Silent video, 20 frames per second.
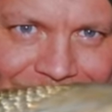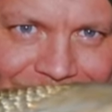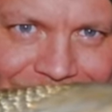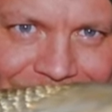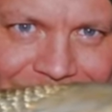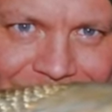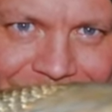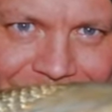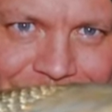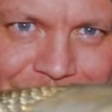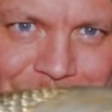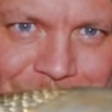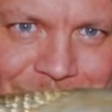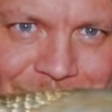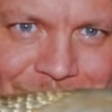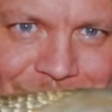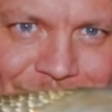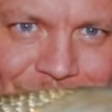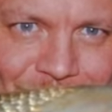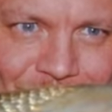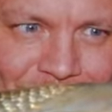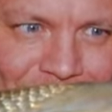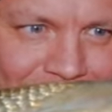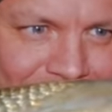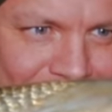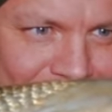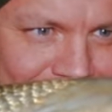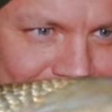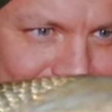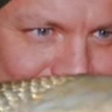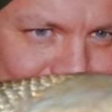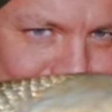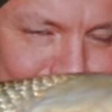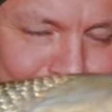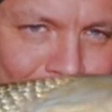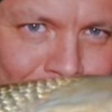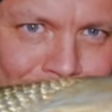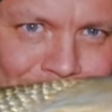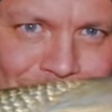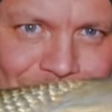Look at those beautiful
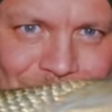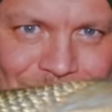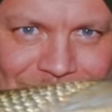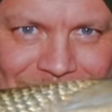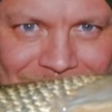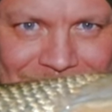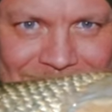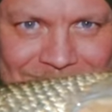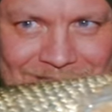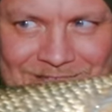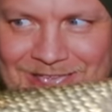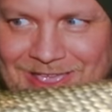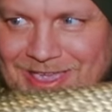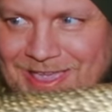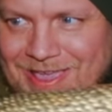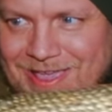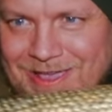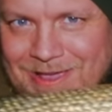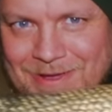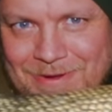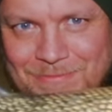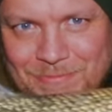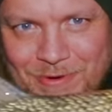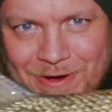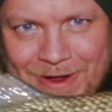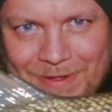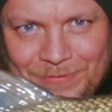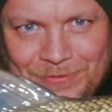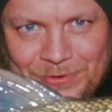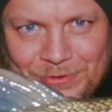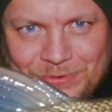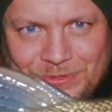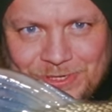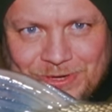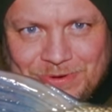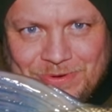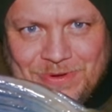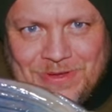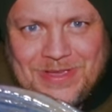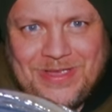barbules. Proud
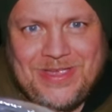dorsal.